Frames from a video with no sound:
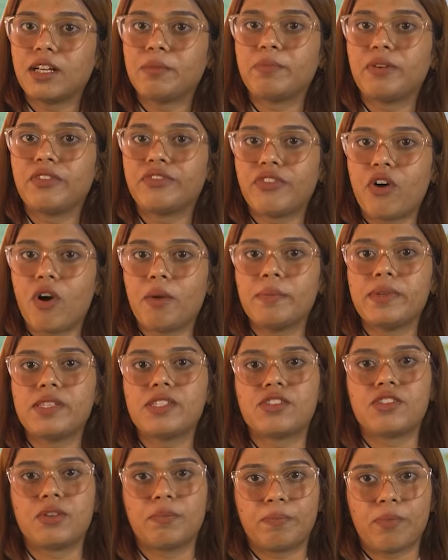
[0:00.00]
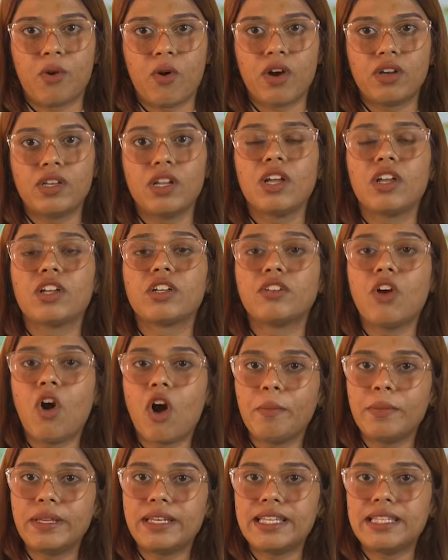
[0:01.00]
a performance report
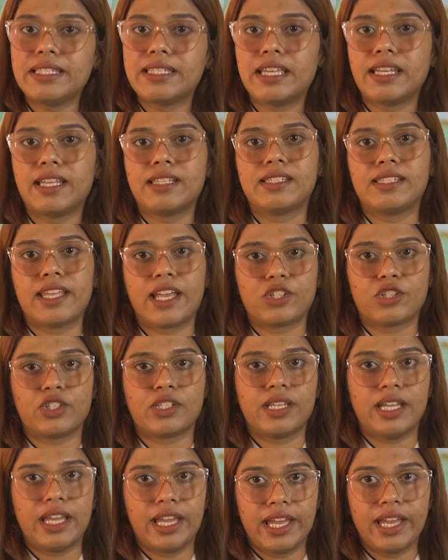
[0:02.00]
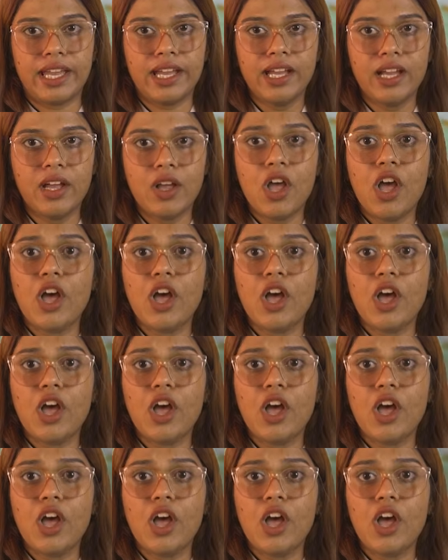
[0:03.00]
commonly seen in Section A,